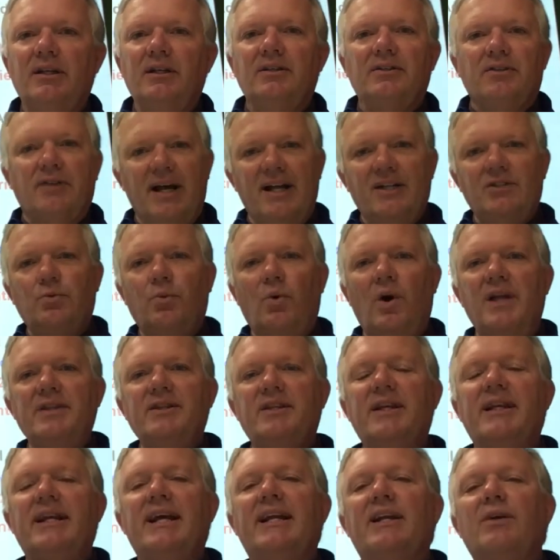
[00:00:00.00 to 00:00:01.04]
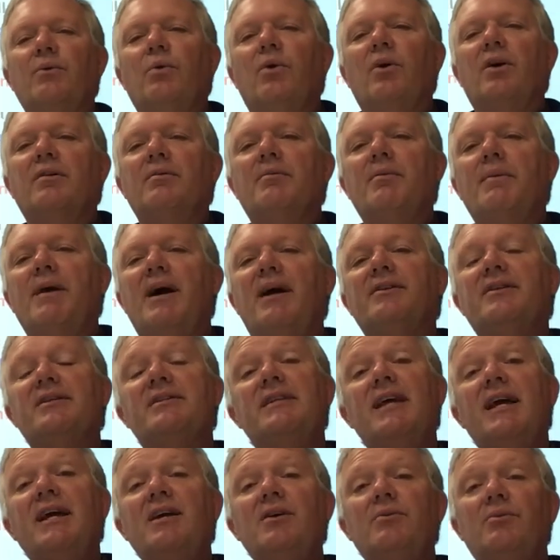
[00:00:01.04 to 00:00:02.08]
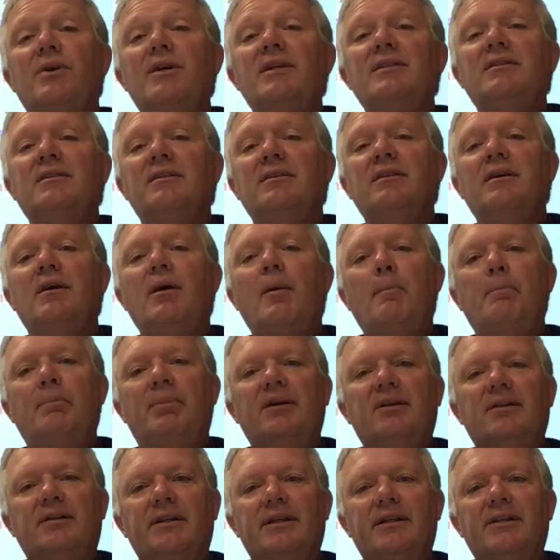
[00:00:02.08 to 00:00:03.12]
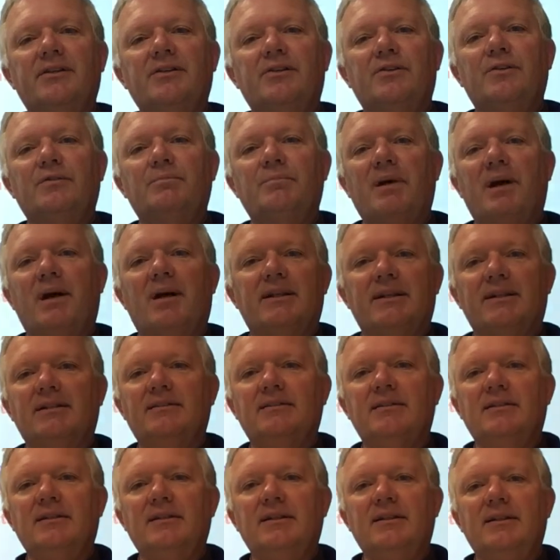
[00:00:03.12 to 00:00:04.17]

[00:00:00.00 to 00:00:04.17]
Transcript: So that's one thing that he warned them about. The second was political parties.